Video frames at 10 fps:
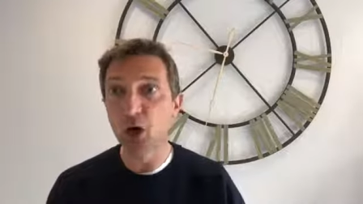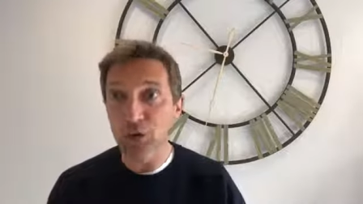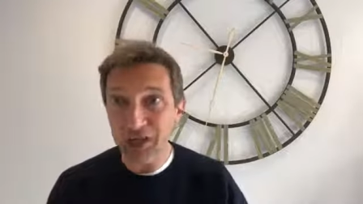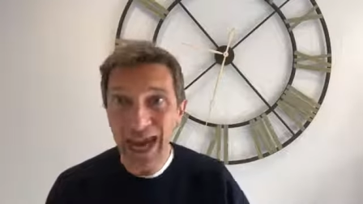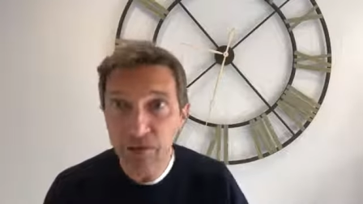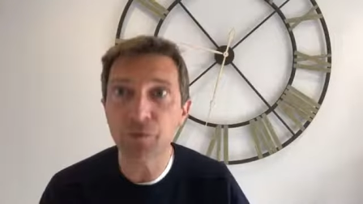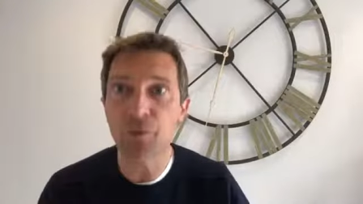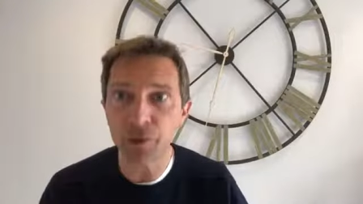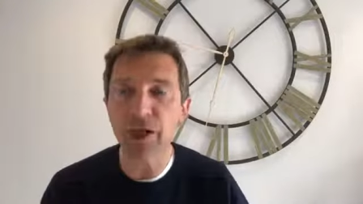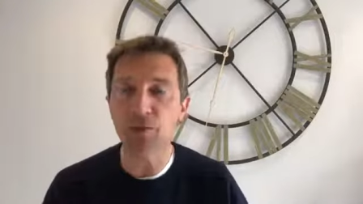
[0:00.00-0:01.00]
which
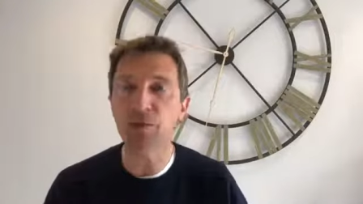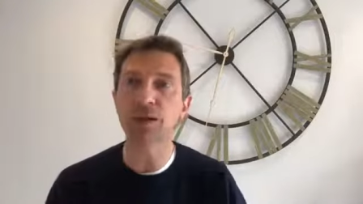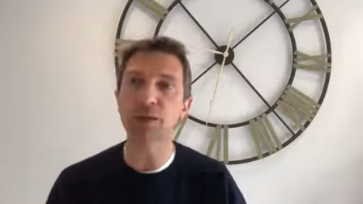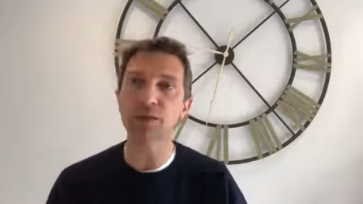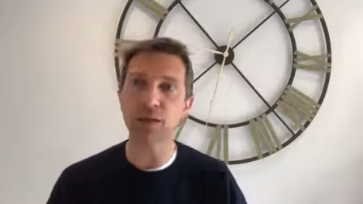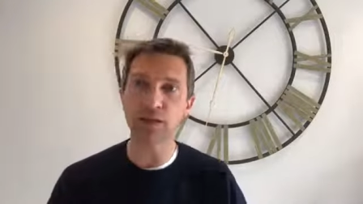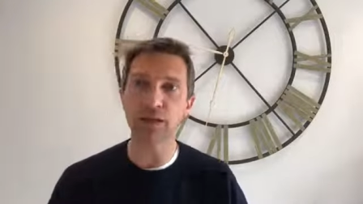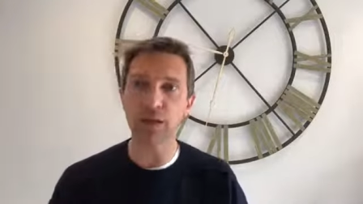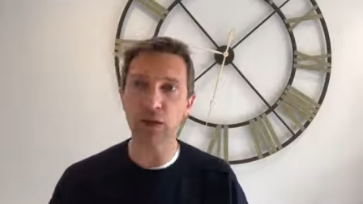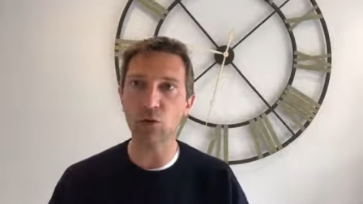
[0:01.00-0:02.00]
every Athenian
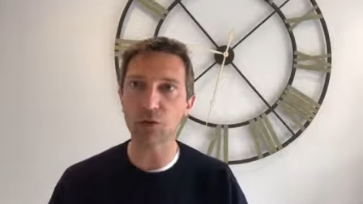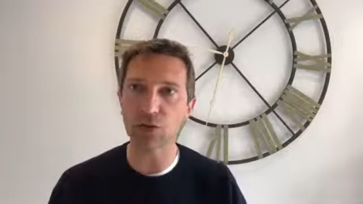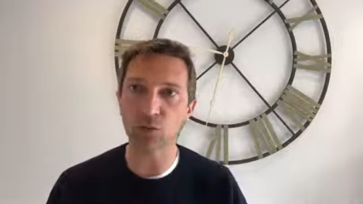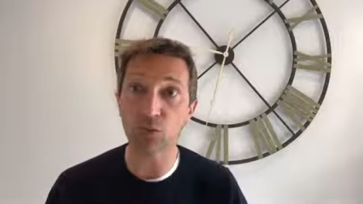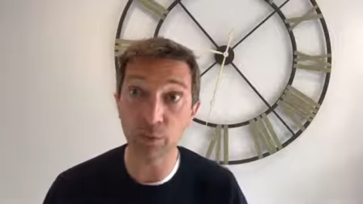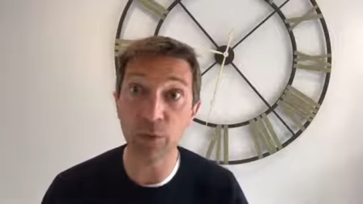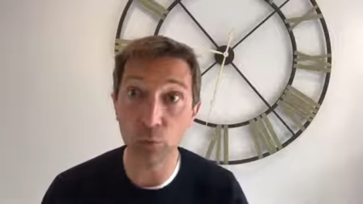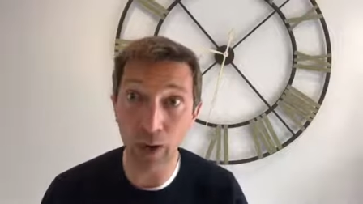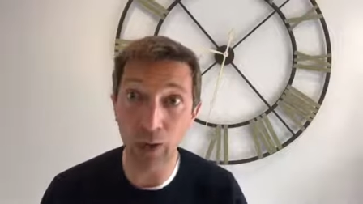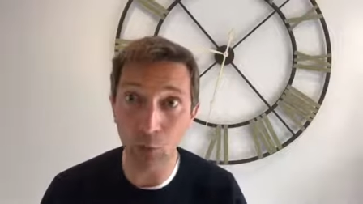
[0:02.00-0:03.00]
sitting in that audience would have
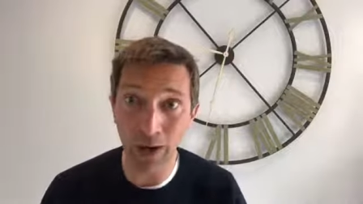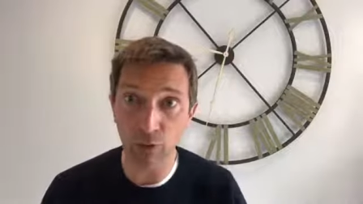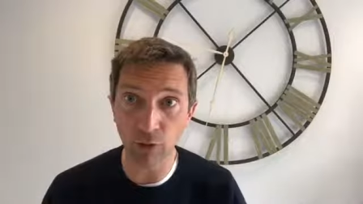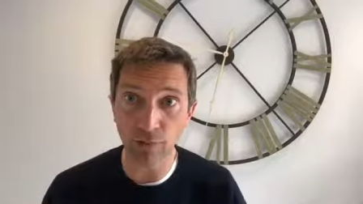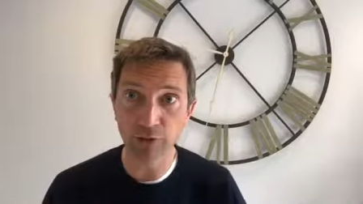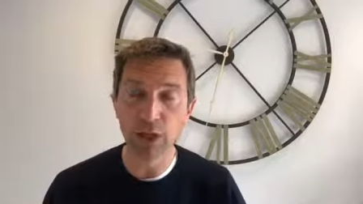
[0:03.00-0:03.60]
been well aware of.